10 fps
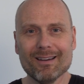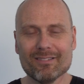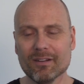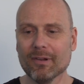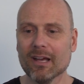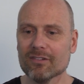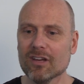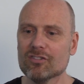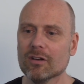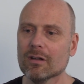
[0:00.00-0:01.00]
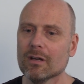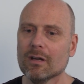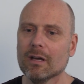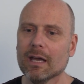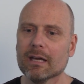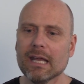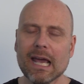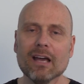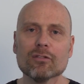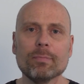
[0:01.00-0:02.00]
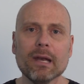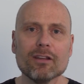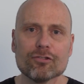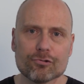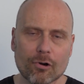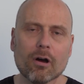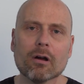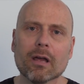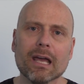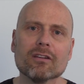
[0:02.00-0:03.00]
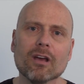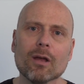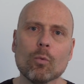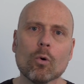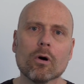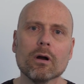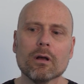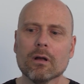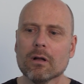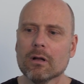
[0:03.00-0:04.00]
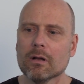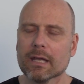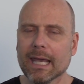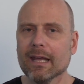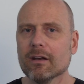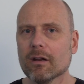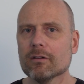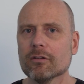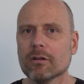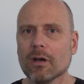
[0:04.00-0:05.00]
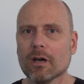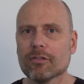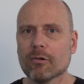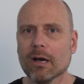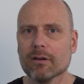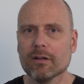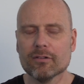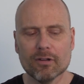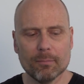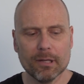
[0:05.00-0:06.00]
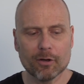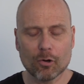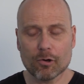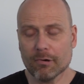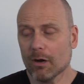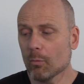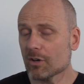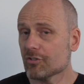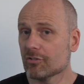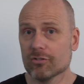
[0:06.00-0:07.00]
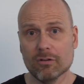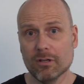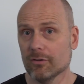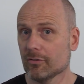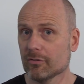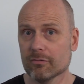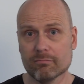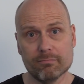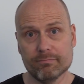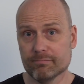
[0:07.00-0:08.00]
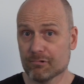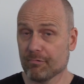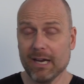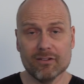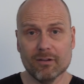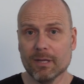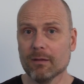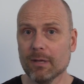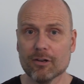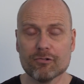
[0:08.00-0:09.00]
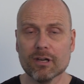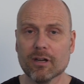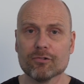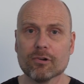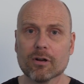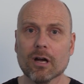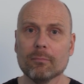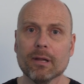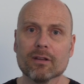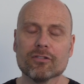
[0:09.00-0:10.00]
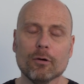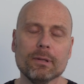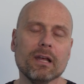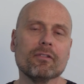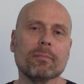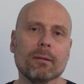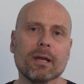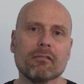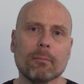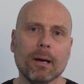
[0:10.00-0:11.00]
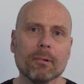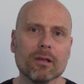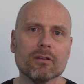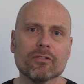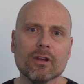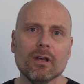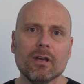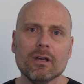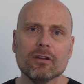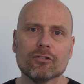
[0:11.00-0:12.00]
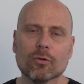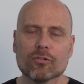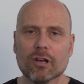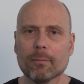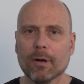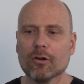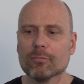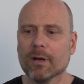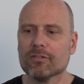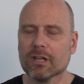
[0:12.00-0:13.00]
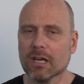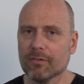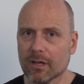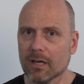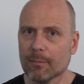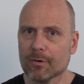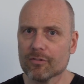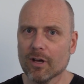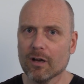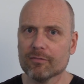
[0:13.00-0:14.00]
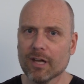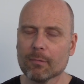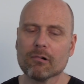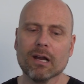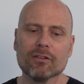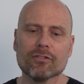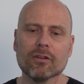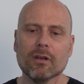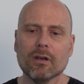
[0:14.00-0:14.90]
civilization. And he has been a strong anti-war candidate throughout his political career, which is great. I mean, the military-industrial complex, so beloved by many Republicans, is staunchly opposed by significant numbers of Democrats